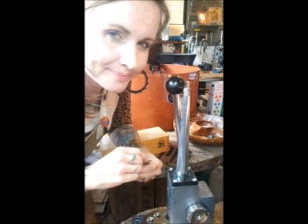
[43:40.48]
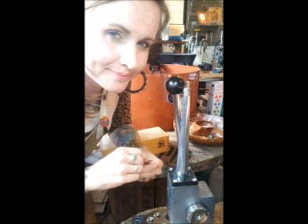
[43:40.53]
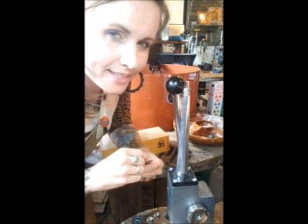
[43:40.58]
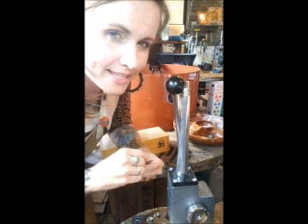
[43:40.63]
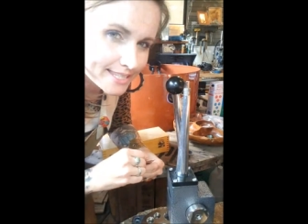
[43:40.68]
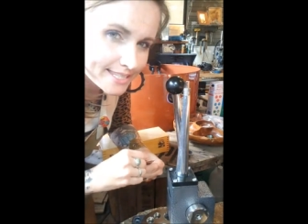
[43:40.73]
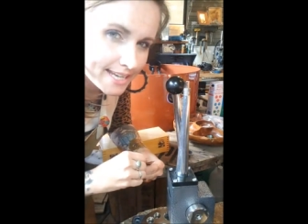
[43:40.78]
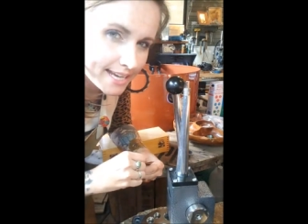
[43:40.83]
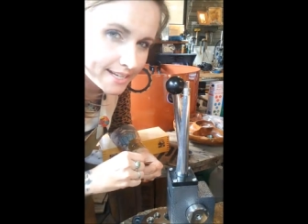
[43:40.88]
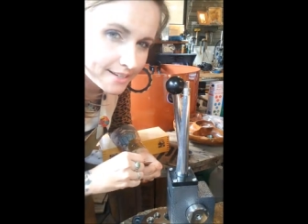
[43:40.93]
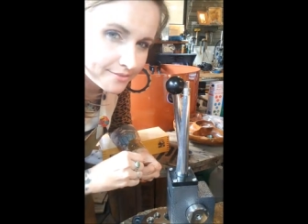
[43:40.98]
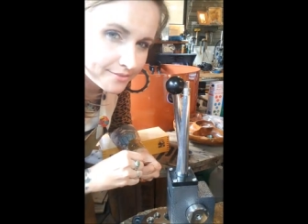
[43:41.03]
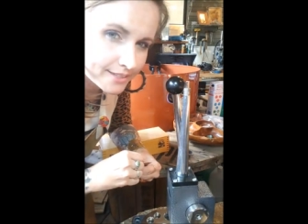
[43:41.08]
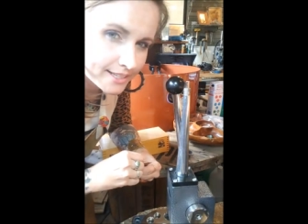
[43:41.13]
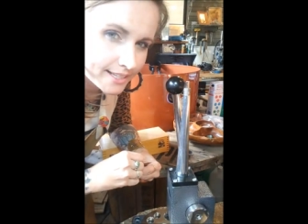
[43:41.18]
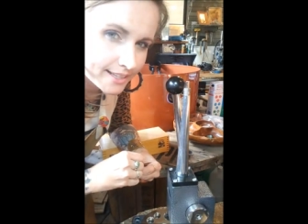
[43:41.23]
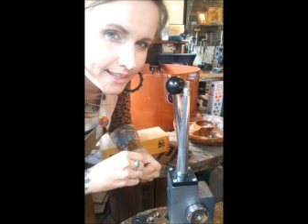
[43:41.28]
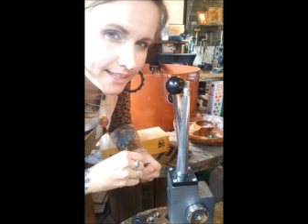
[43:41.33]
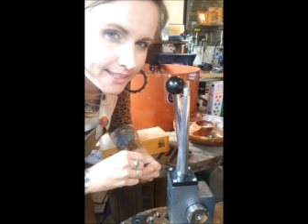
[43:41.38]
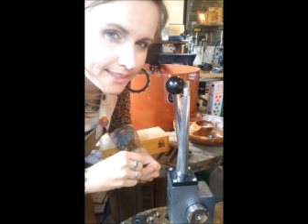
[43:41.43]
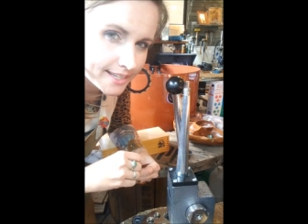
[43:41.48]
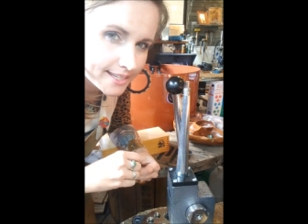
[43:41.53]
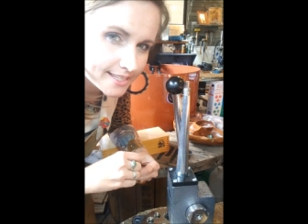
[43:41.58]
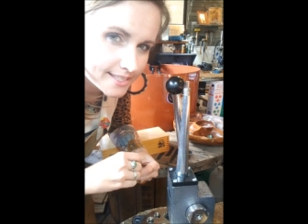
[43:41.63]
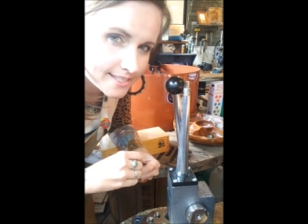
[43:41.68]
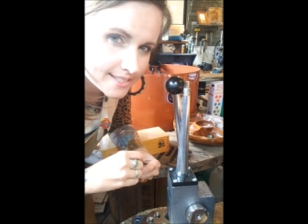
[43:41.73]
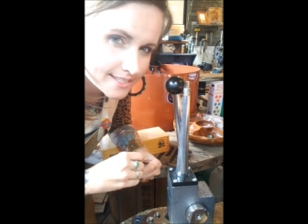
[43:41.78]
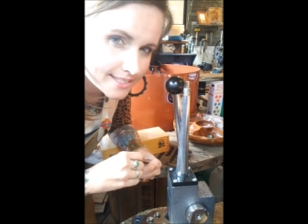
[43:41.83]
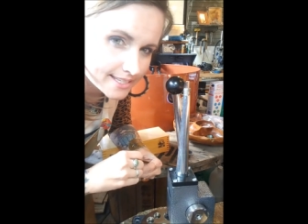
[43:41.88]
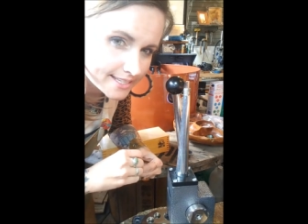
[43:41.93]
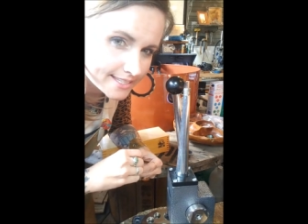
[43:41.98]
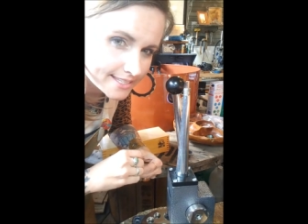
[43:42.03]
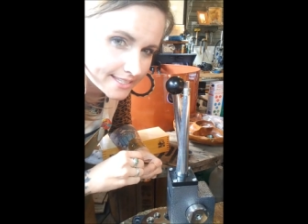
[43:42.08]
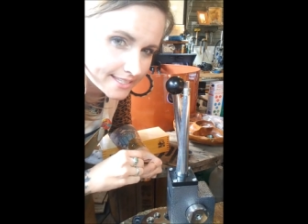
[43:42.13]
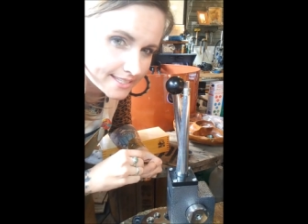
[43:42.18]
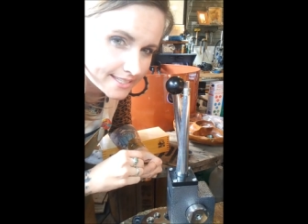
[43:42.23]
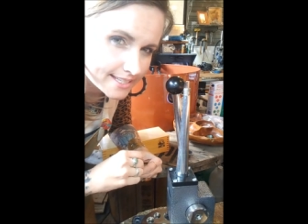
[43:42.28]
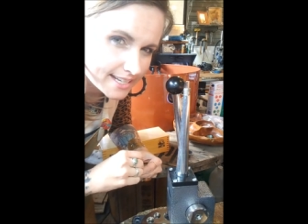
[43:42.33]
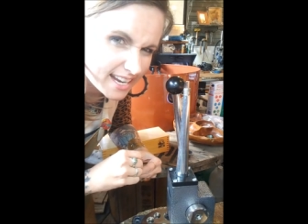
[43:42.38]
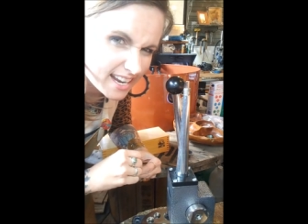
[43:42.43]
It's kind of fitting like that size
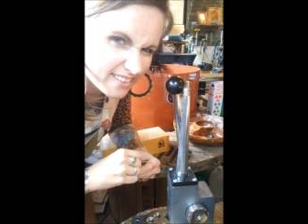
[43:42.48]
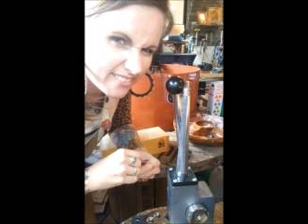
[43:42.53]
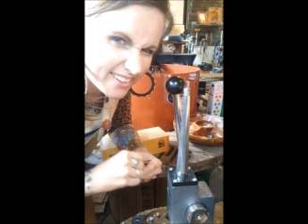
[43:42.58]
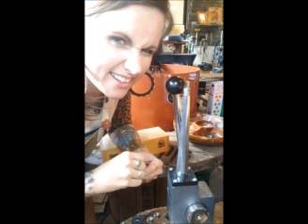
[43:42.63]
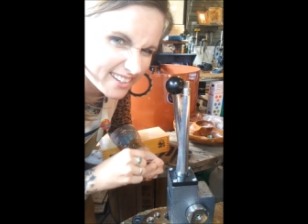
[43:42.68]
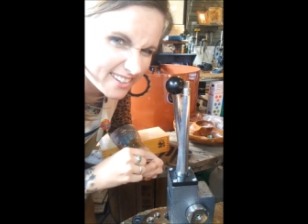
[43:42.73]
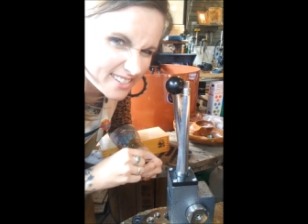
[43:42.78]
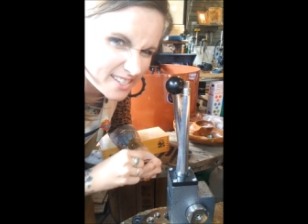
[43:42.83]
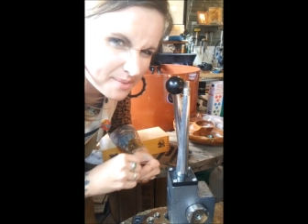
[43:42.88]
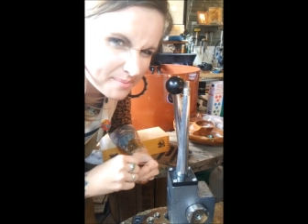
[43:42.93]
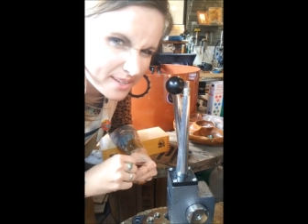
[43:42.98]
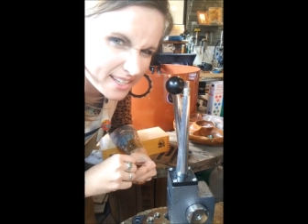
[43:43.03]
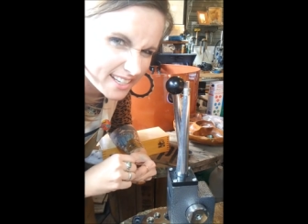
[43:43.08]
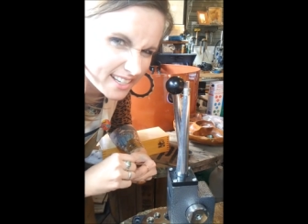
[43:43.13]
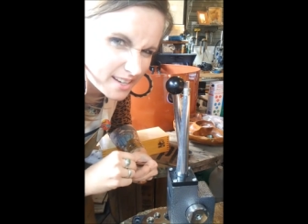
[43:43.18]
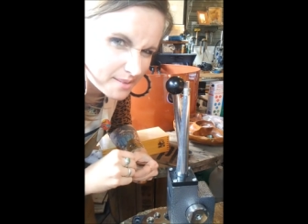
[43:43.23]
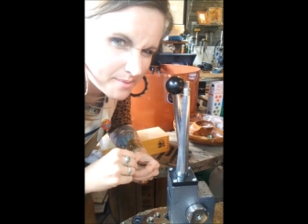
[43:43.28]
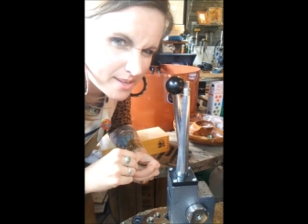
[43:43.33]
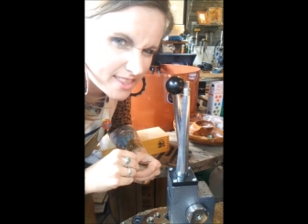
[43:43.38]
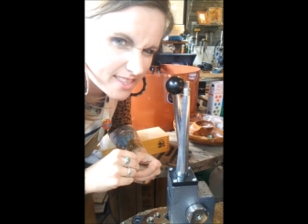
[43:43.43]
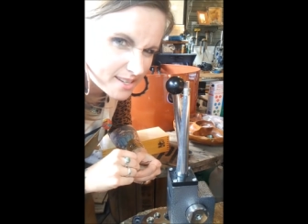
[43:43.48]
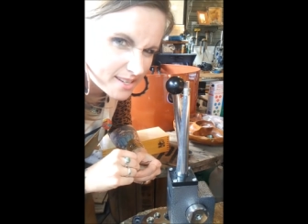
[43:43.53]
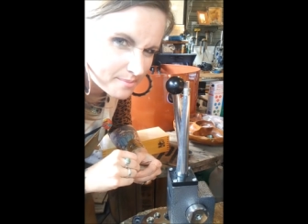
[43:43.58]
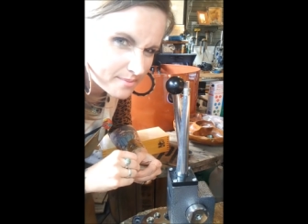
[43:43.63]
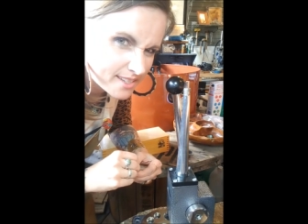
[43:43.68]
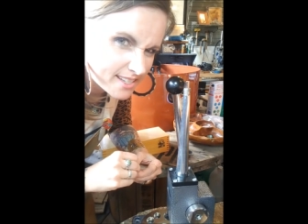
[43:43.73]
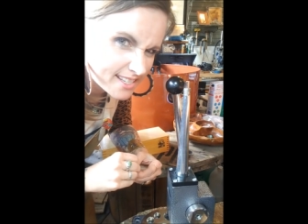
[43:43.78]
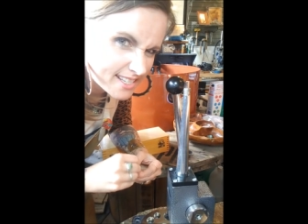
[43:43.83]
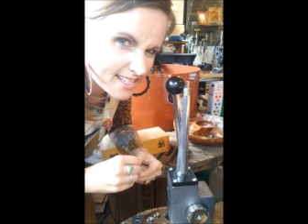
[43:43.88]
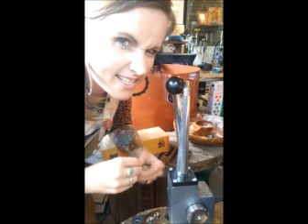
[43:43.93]
six and a half. I had a hard time getting it on my thumb.